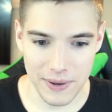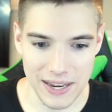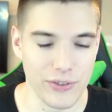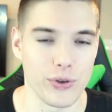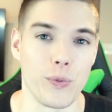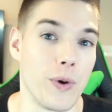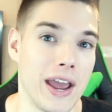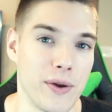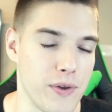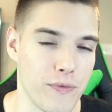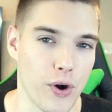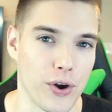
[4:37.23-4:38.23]
either way,
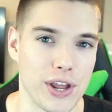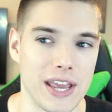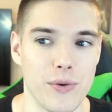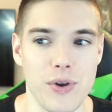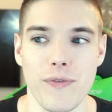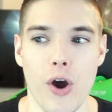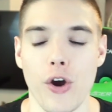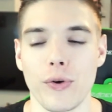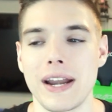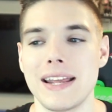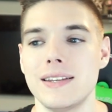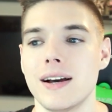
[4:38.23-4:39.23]
we've
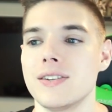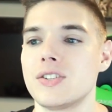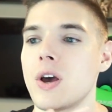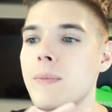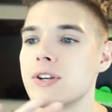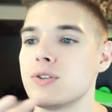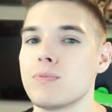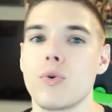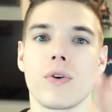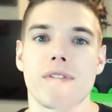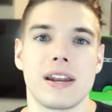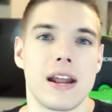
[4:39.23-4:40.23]
already done so much
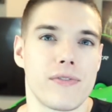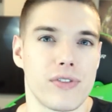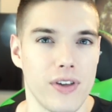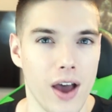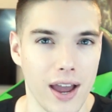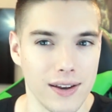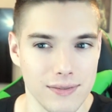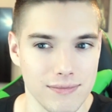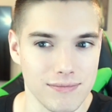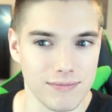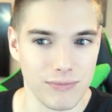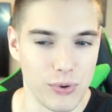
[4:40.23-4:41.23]
more than I ever thought
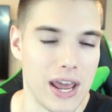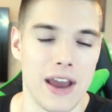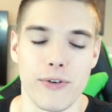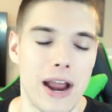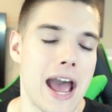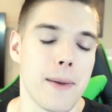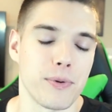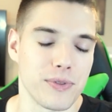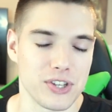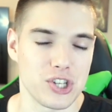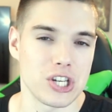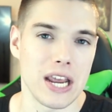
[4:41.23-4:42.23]
would ever happen with
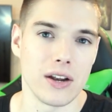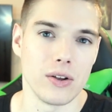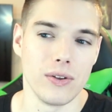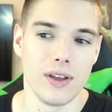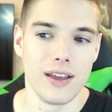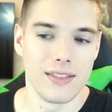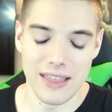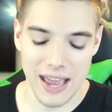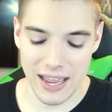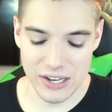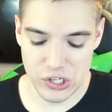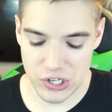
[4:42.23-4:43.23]
this channel,
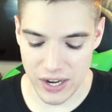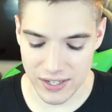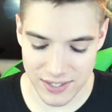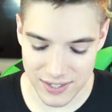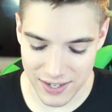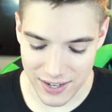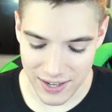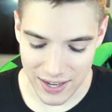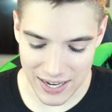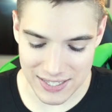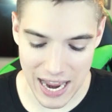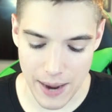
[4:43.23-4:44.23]
that
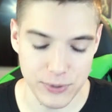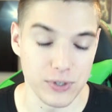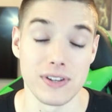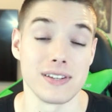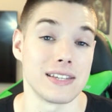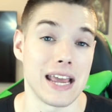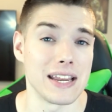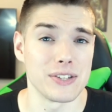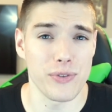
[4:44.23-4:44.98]
it's absolutely insane.